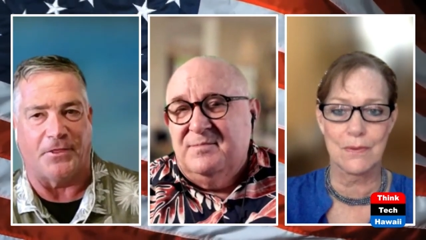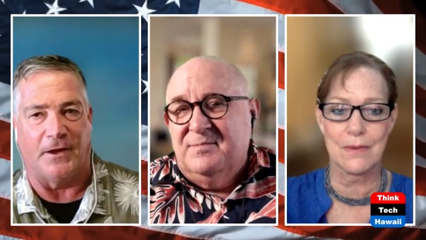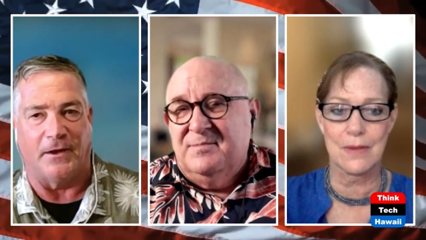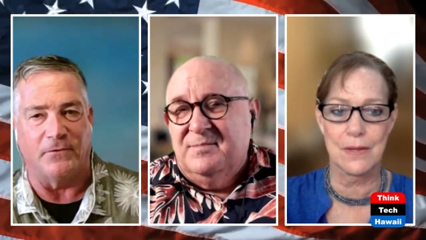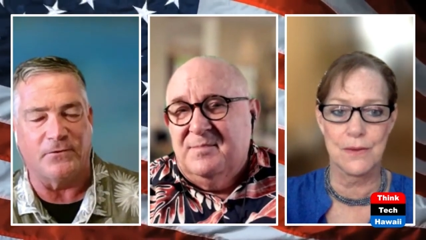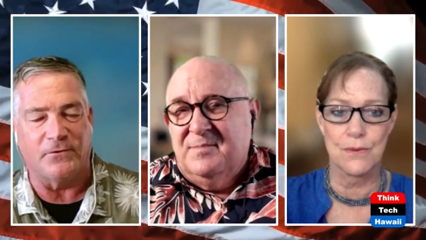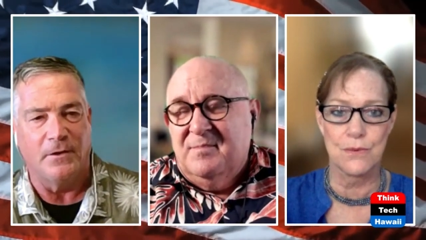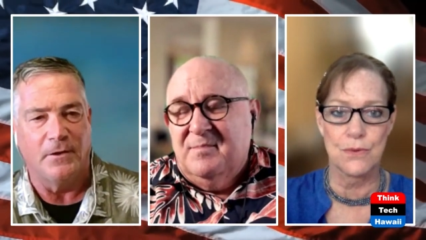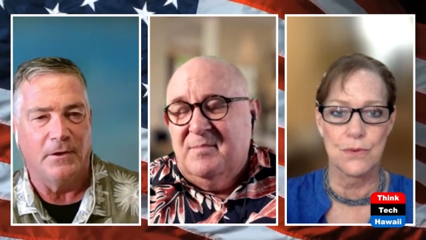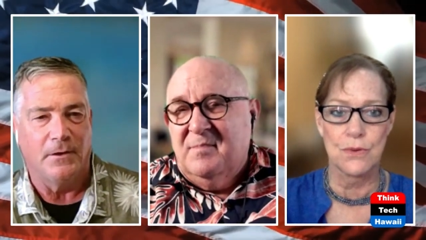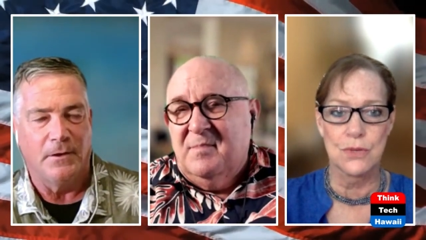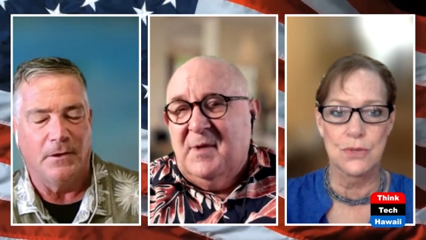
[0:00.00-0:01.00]
Speaker 1: of things.
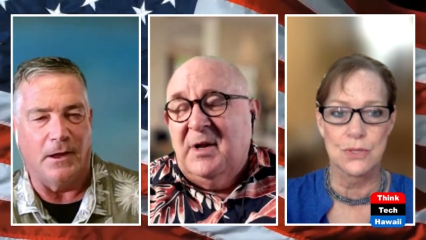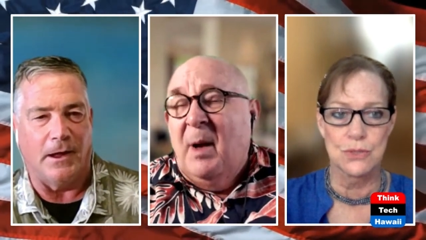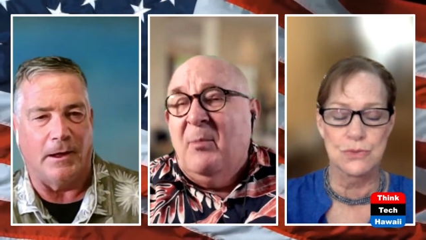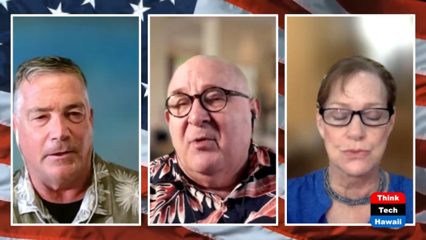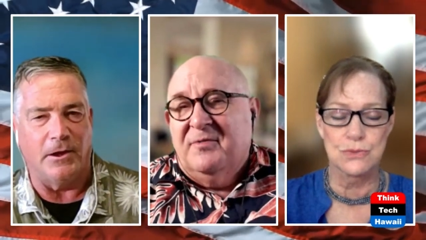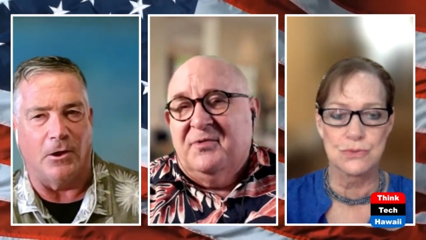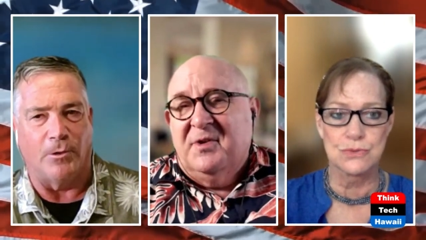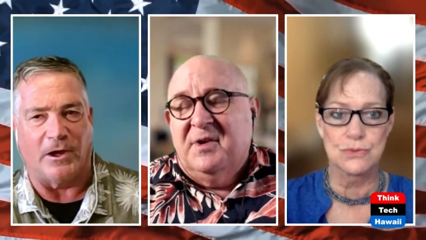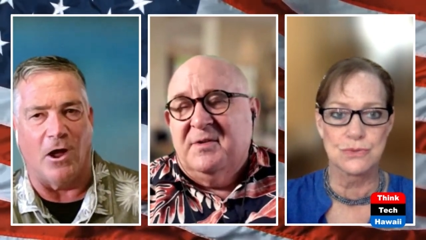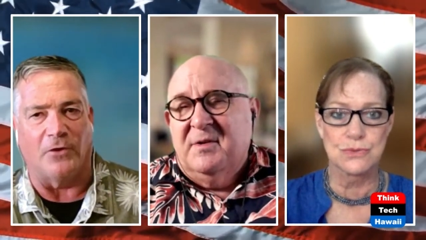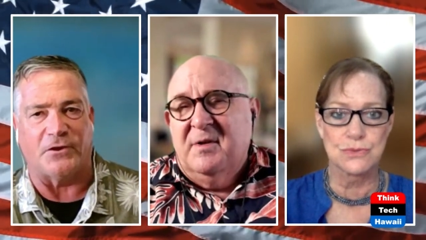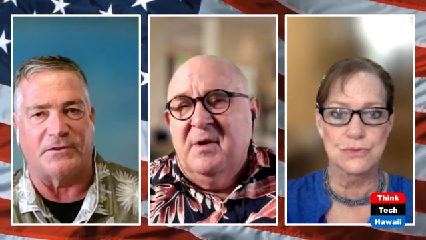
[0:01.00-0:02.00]
A number uh, you know,
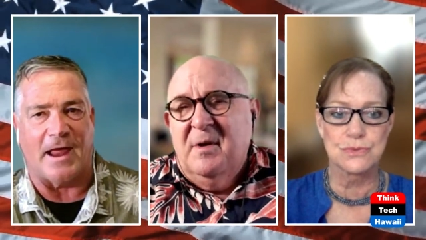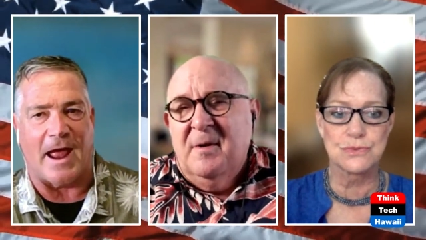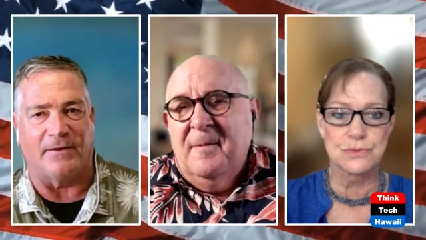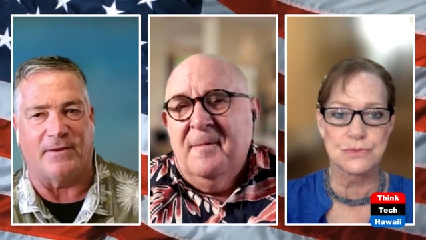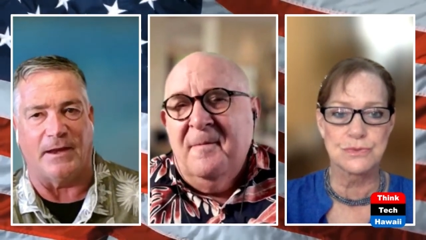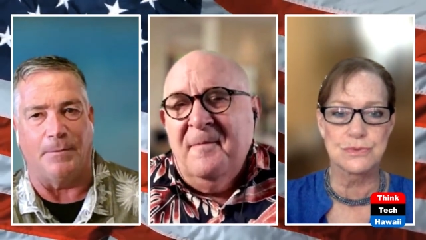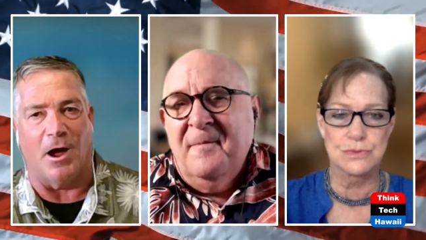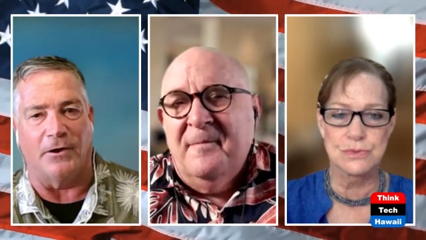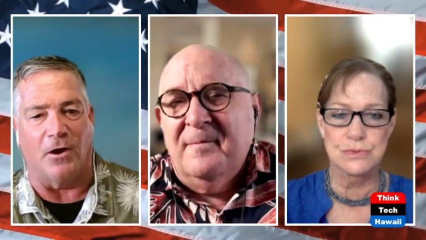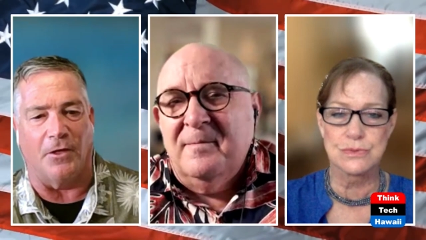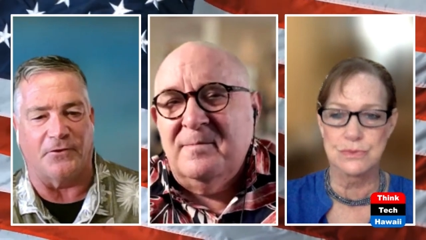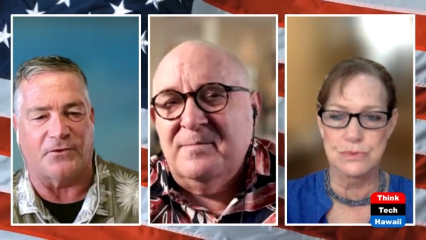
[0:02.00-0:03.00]
we could also tag team
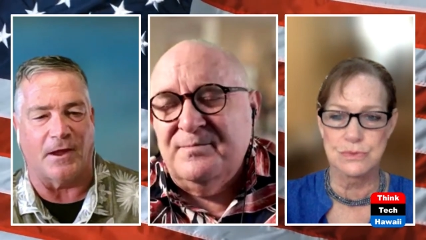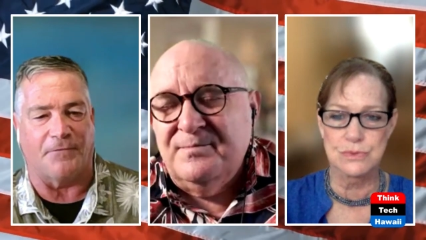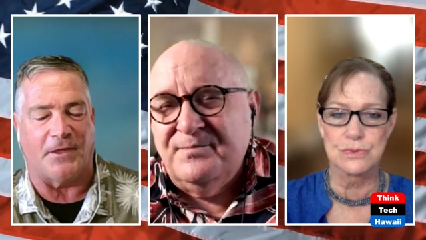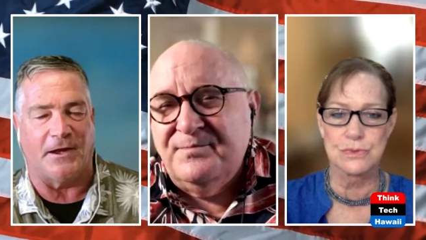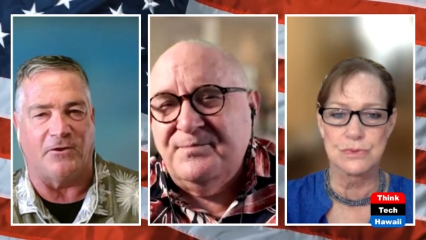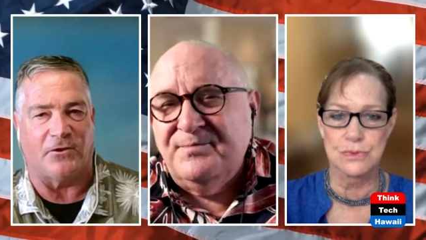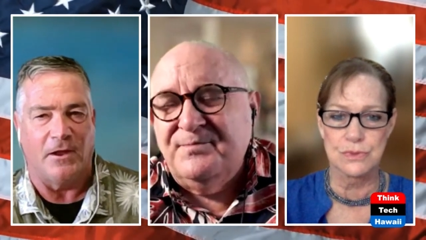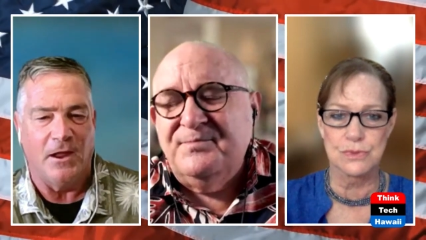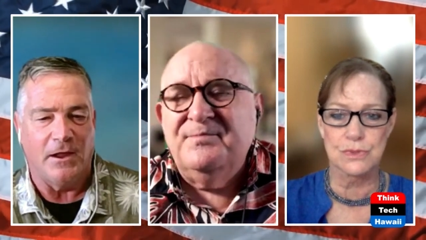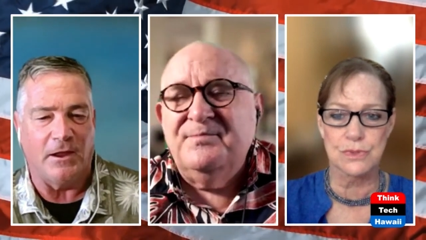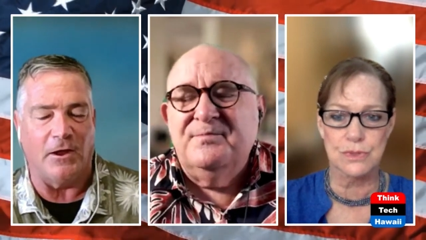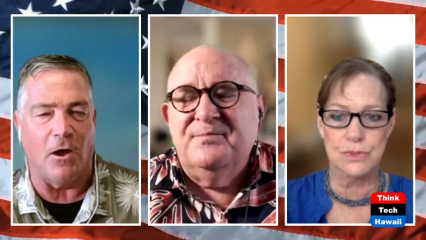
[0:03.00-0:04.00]
on all the stuff that he's
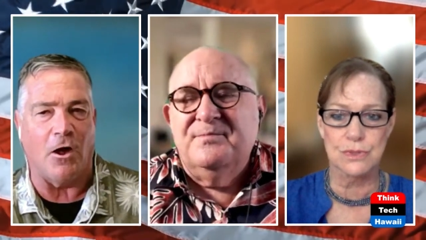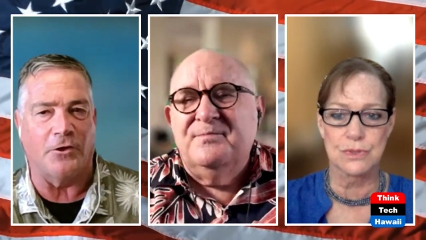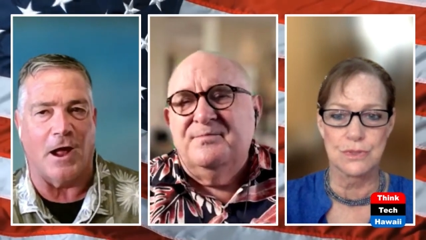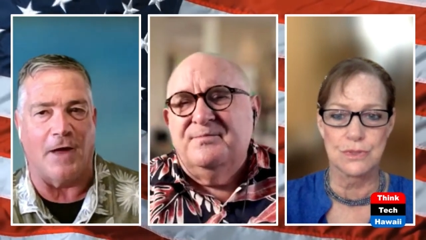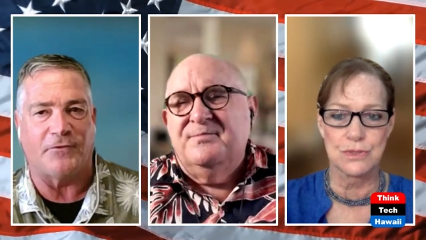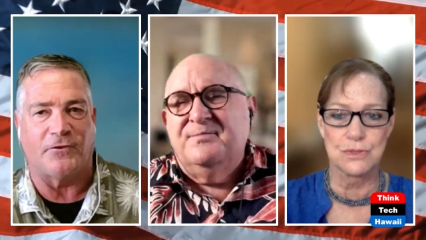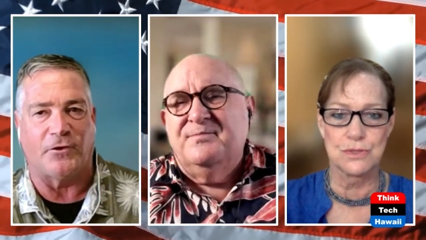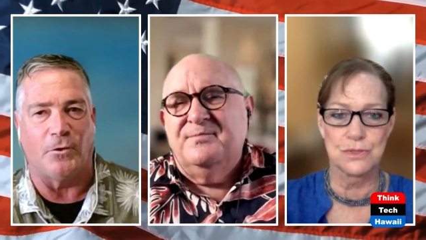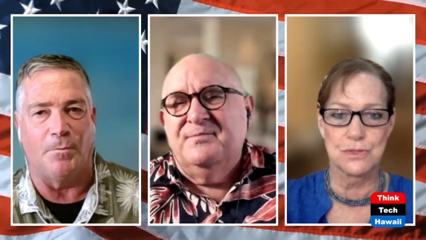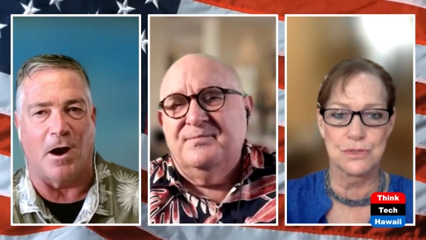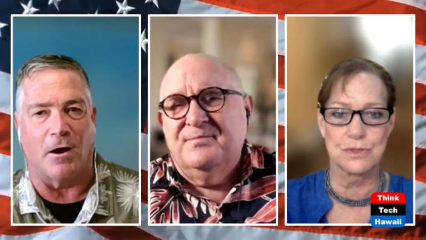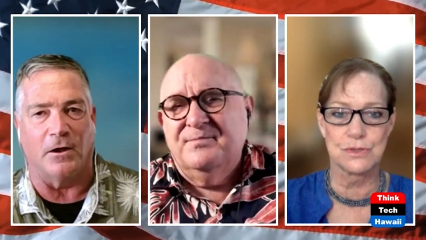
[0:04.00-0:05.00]
he hauled off
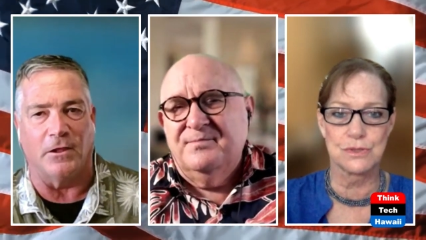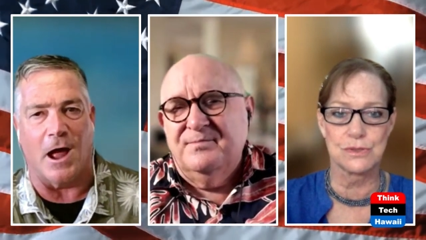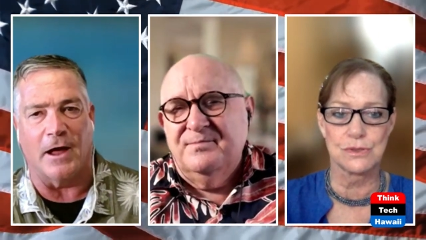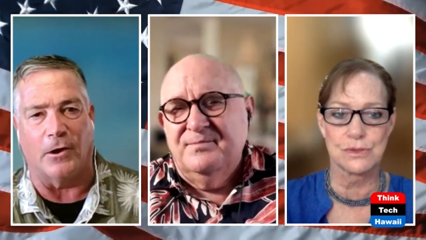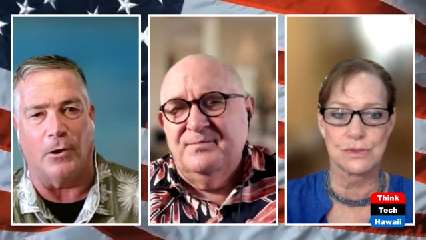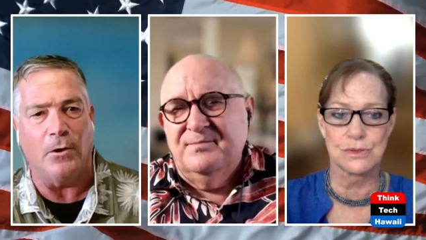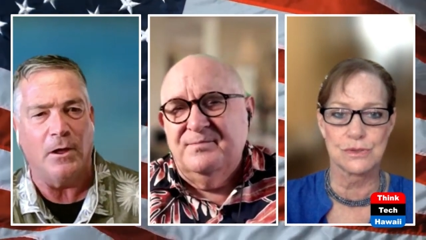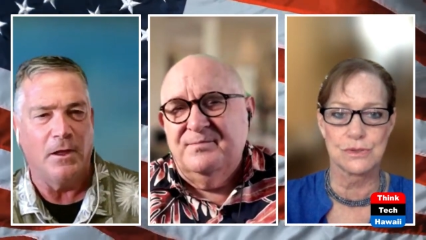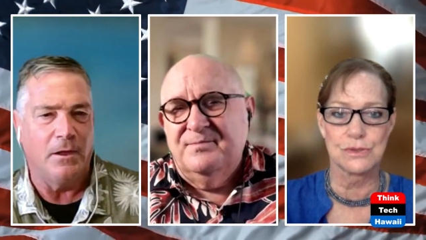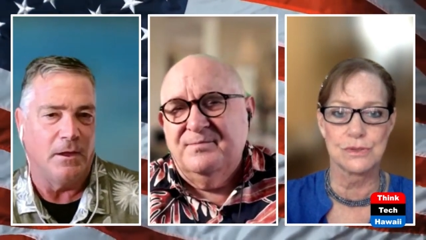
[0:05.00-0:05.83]
to Mar-a-Lago